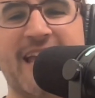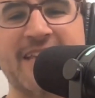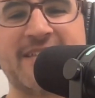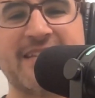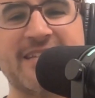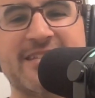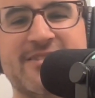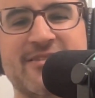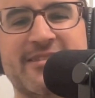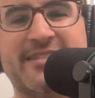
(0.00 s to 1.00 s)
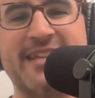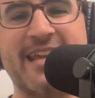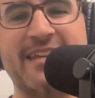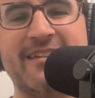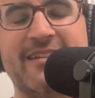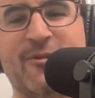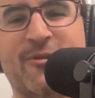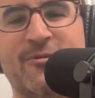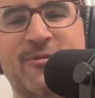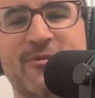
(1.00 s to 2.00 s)
entities to the state
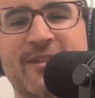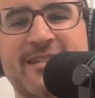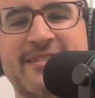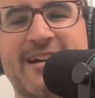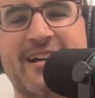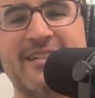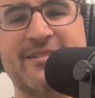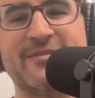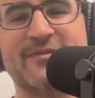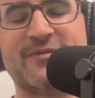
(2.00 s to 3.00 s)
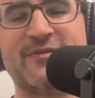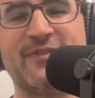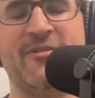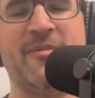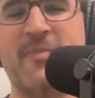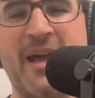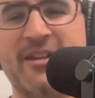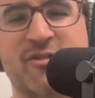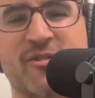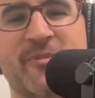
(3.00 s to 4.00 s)
through this kind of
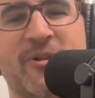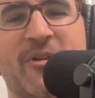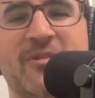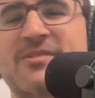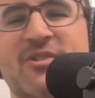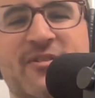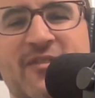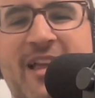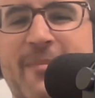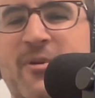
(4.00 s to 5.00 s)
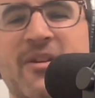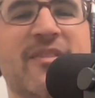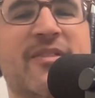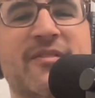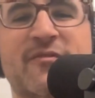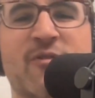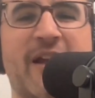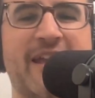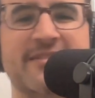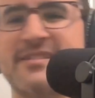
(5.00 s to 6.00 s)
impenetrable sort of labyrinth of
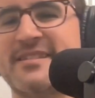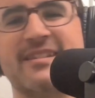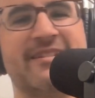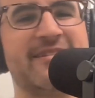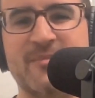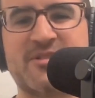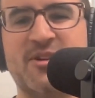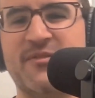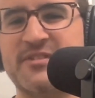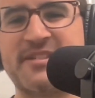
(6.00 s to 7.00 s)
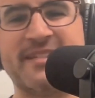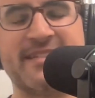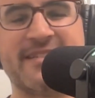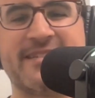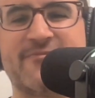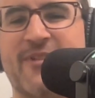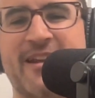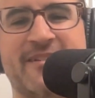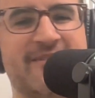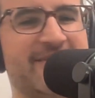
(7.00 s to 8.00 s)
grants and services
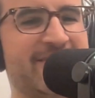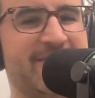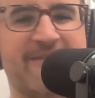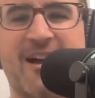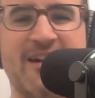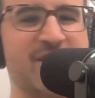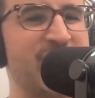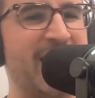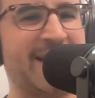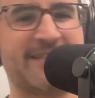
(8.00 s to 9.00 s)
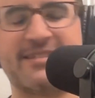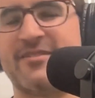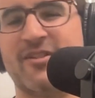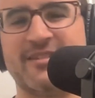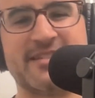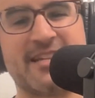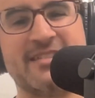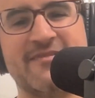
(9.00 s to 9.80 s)
rendered, contracts, and all these kinds of